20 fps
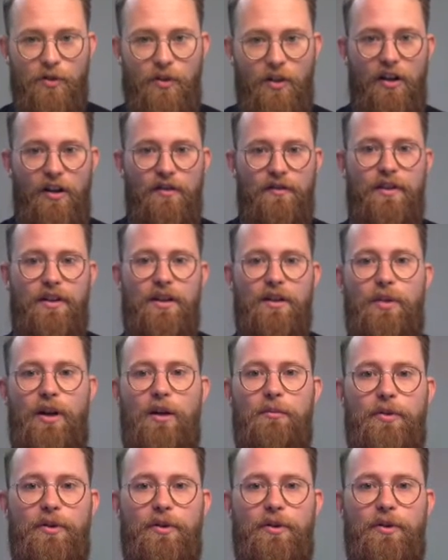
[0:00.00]
of a
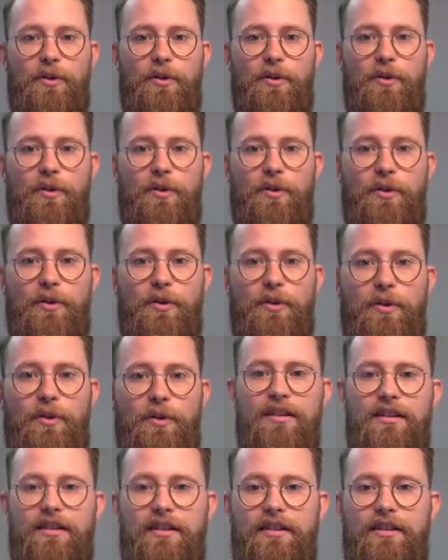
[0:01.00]
bumper.
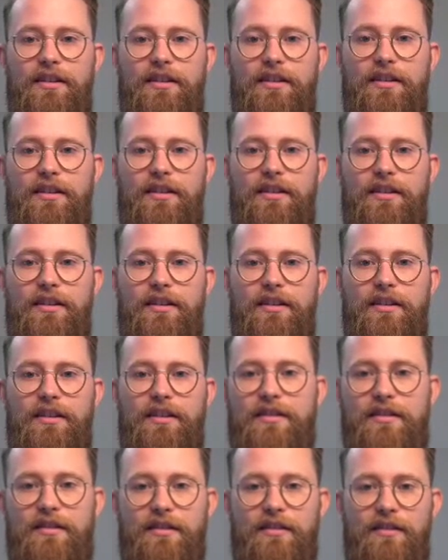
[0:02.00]
This is 2
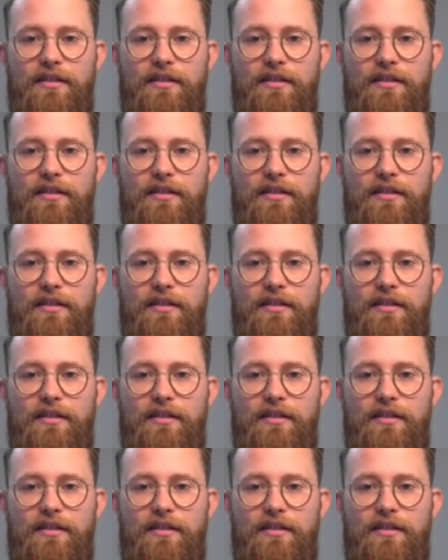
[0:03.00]
seconds.